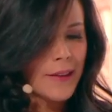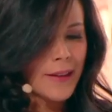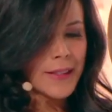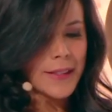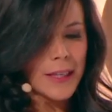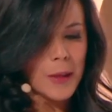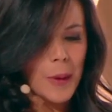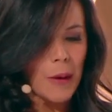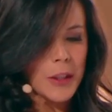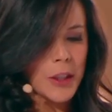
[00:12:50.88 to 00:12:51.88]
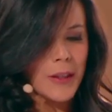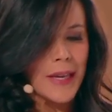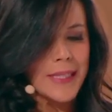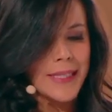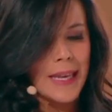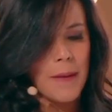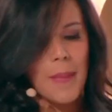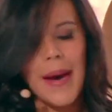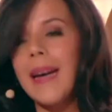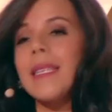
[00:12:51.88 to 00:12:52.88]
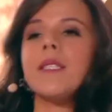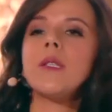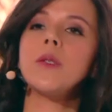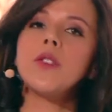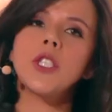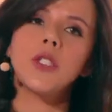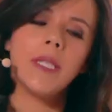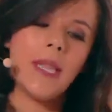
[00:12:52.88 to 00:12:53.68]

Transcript: the Sustainable Ocean Alliance Impact Solution